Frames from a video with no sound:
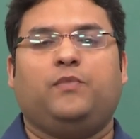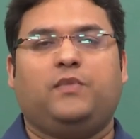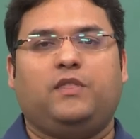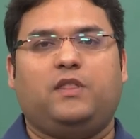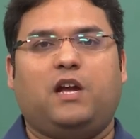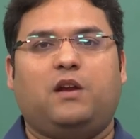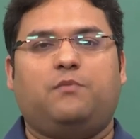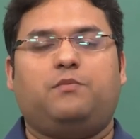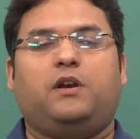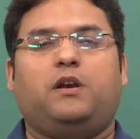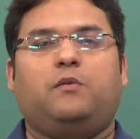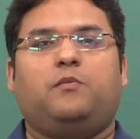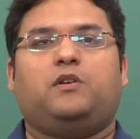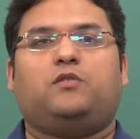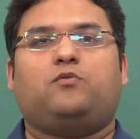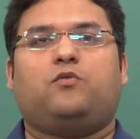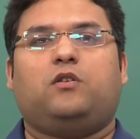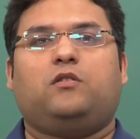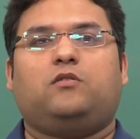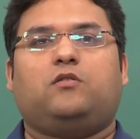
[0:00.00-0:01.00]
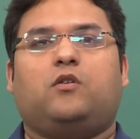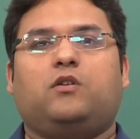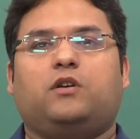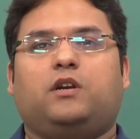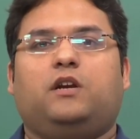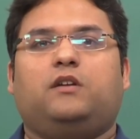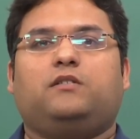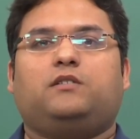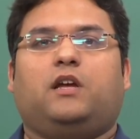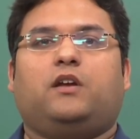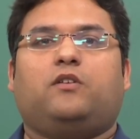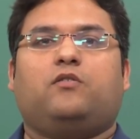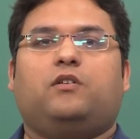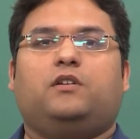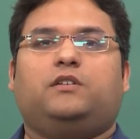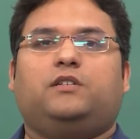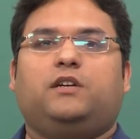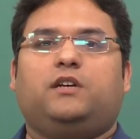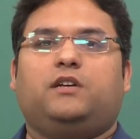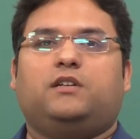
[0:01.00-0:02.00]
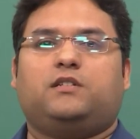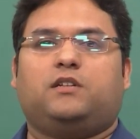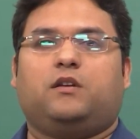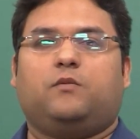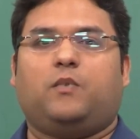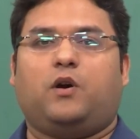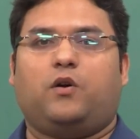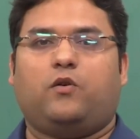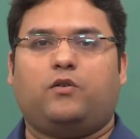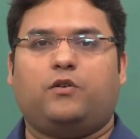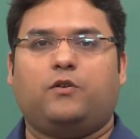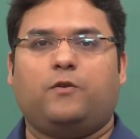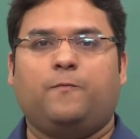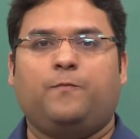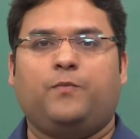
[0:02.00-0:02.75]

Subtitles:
That pretty much what cognitive psychology is about.